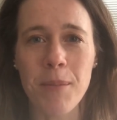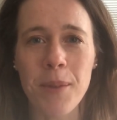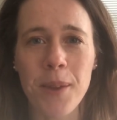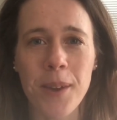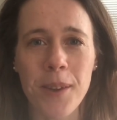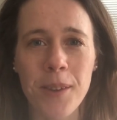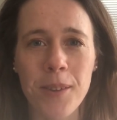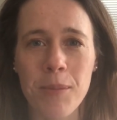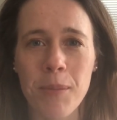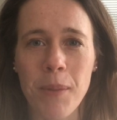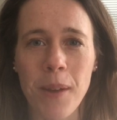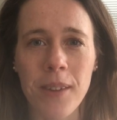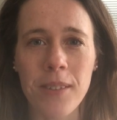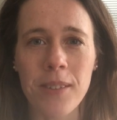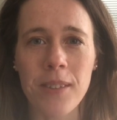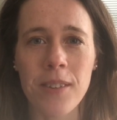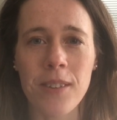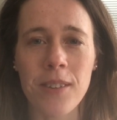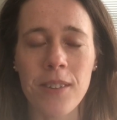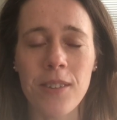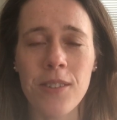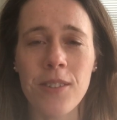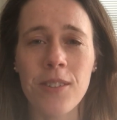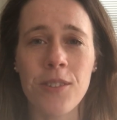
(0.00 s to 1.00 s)
be expected
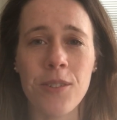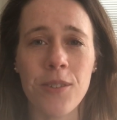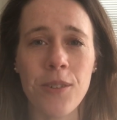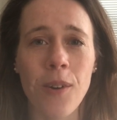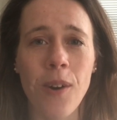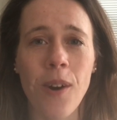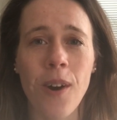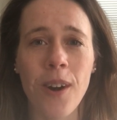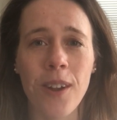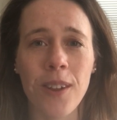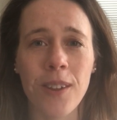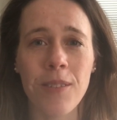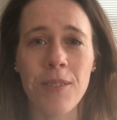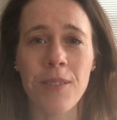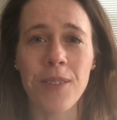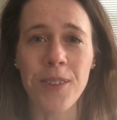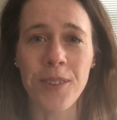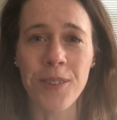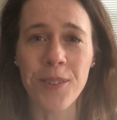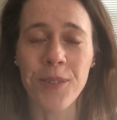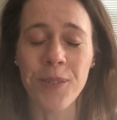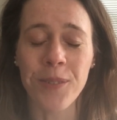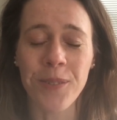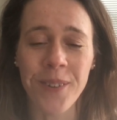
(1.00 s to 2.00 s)
to do all of
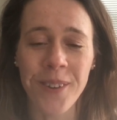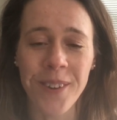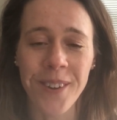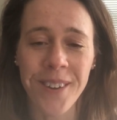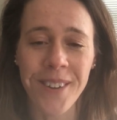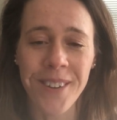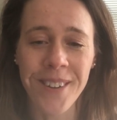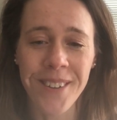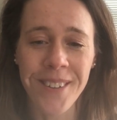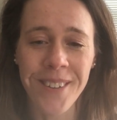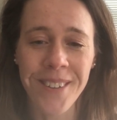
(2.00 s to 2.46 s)
this work.